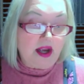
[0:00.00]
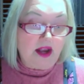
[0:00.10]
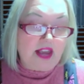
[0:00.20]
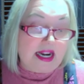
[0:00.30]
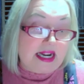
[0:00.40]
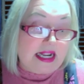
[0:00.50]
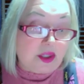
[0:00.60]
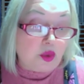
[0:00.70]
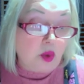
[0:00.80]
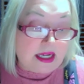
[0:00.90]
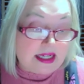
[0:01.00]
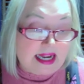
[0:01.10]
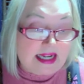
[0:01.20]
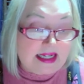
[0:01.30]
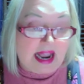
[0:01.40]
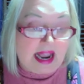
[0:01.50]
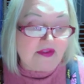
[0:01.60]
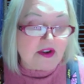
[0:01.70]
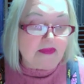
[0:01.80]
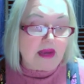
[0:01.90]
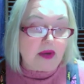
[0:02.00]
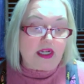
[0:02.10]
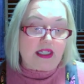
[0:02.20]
That is what King David meant when